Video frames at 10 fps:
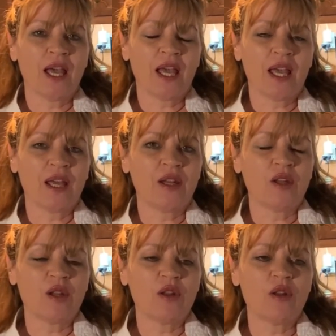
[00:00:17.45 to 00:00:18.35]
And
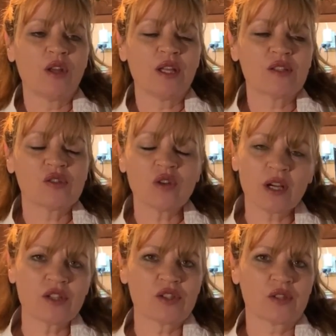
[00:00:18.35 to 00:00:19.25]
it's
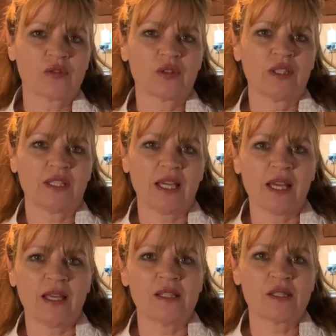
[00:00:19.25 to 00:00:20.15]
not just for the
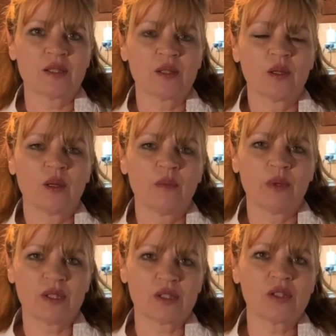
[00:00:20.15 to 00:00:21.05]
taste,
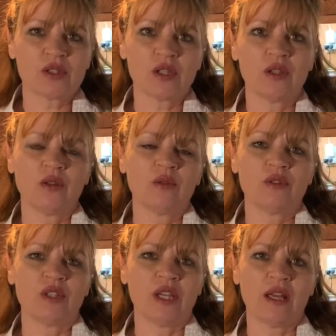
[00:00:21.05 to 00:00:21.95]
but it's also
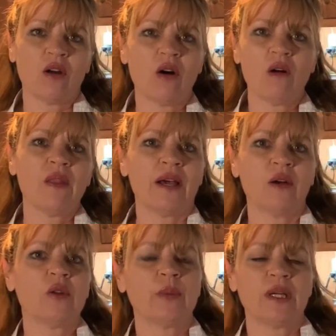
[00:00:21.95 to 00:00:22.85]
to get all the
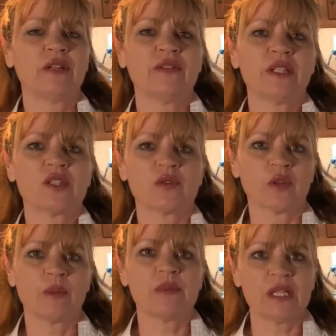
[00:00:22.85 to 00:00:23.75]
health benefits
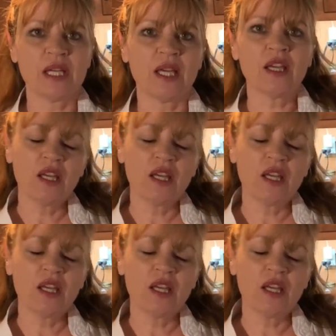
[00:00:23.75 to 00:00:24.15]
from tea.